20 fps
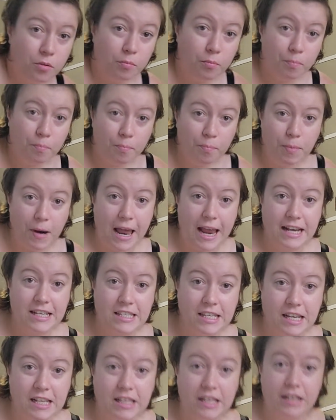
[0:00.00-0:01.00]
got black
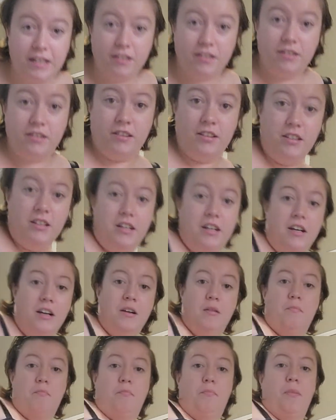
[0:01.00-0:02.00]
singlet,
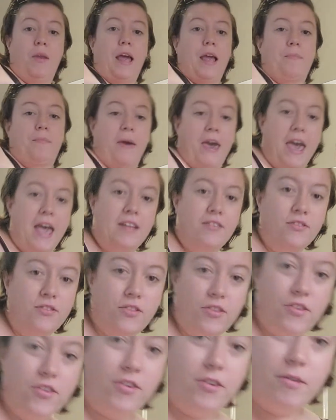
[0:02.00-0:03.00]
black
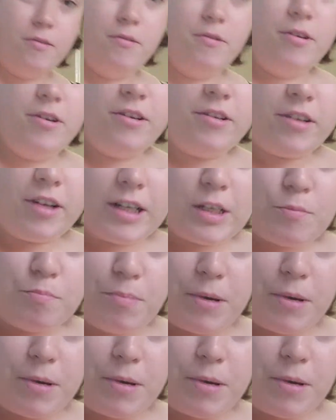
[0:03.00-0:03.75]
pants, nice